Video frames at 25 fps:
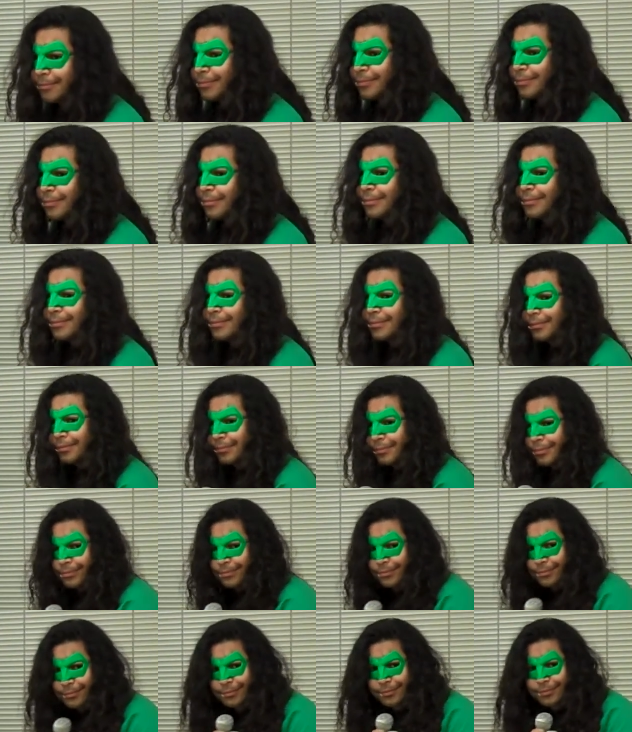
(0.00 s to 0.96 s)

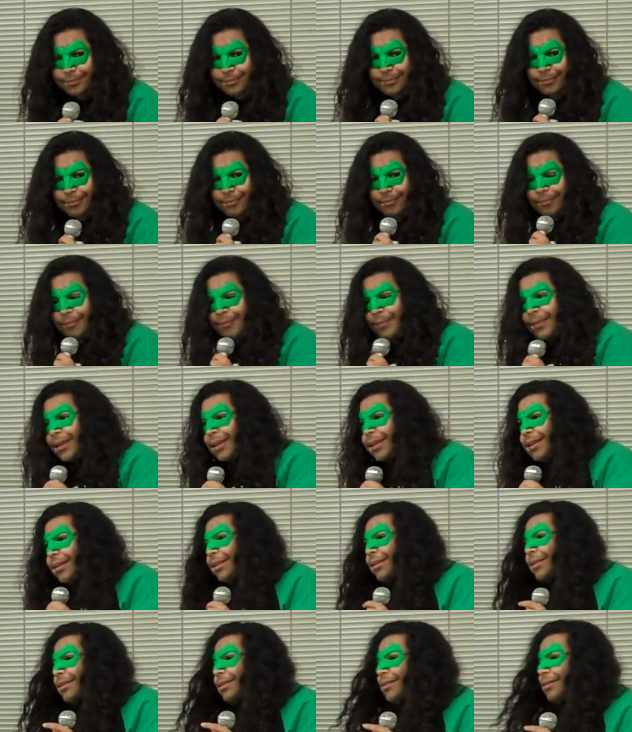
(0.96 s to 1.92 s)

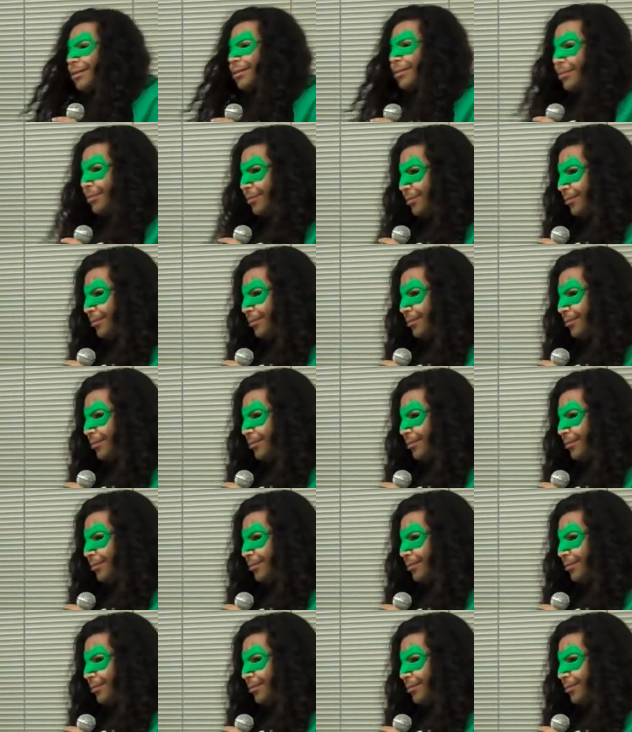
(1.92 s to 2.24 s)
Nobody speaks.